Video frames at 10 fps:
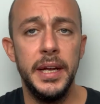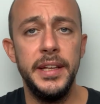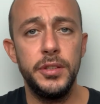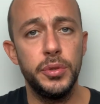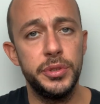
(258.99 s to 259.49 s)
It
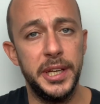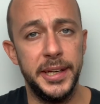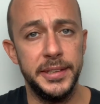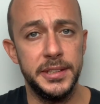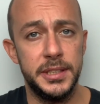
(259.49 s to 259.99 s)

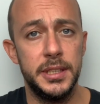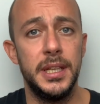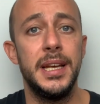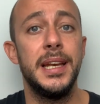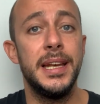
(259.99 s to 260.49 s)
contains
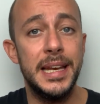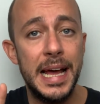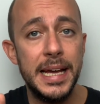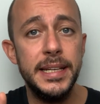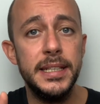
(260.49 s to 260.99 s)

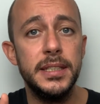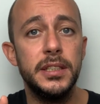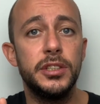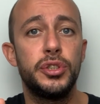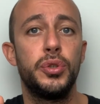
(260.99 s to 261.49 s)
nine
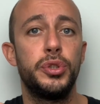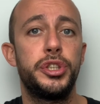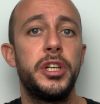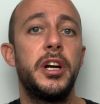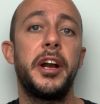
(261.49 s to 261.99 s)

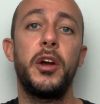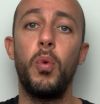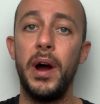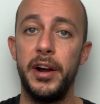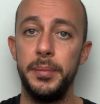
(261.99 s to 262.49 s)
social
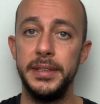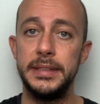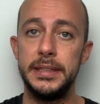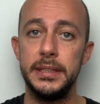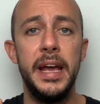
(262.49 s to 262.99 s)
requirements
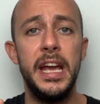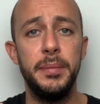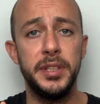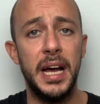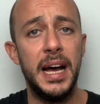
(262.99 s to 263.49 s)
aimed
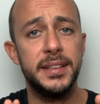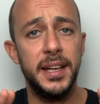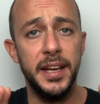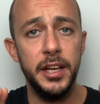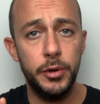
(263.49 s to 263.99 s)
at
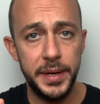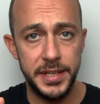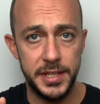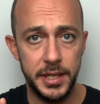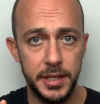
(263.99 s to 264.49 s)

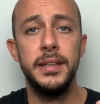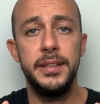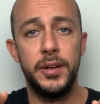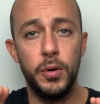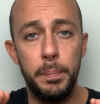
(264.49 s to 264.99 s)
increasing the
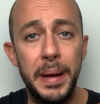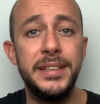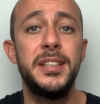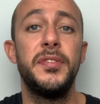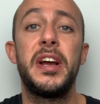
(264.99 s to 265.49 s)

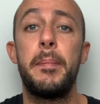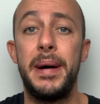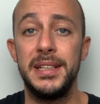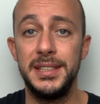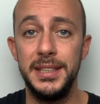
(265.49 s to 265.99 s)
competitive
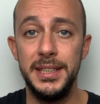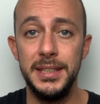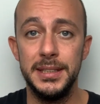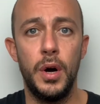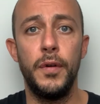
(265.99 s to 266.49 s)
capacity
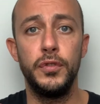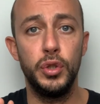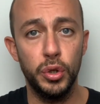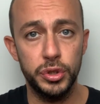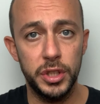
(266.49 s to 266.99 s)
of
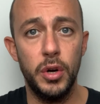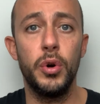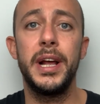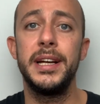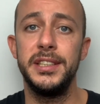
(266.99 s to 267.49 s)
those
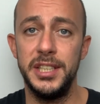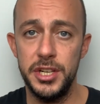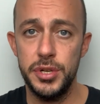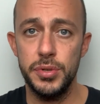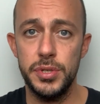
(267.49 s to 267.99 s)

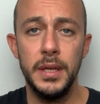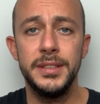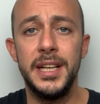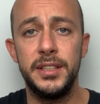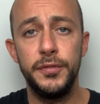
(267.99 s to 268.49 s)
organizations
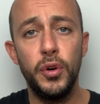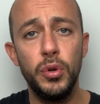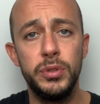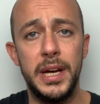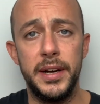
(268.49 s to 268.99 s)
that
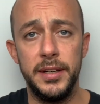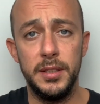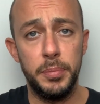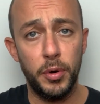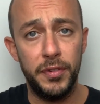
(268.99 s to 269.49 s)
voluntarily
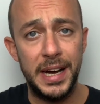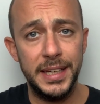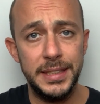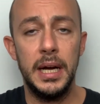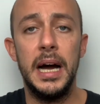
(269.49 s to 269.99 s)
provide
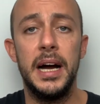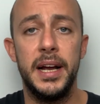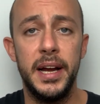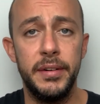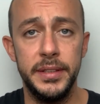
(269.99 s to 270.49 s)
a
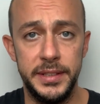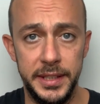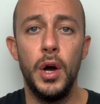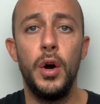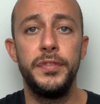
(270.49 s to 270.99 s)
guarantee
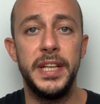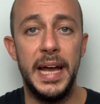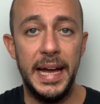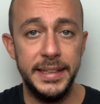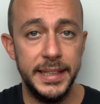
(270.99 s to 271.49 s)
of the
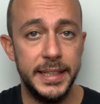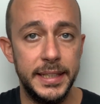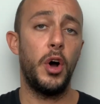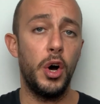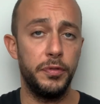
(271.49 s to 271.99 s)
ethical
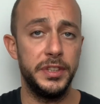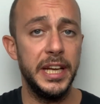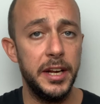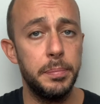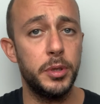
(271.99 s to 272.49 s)
of
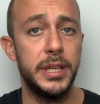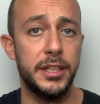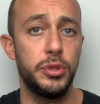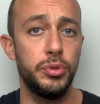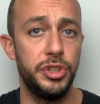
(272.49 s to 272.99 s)
their
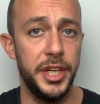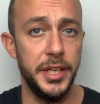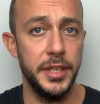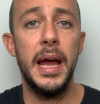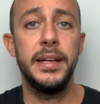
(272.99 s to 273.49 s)
production
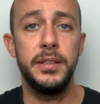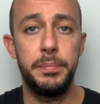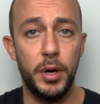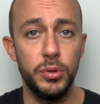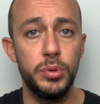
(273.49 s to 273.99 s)
chain and
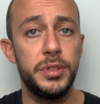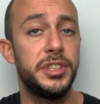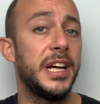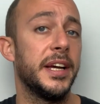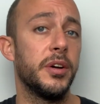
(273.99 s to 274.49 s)
product
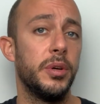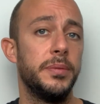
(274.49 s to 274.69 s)
cycle.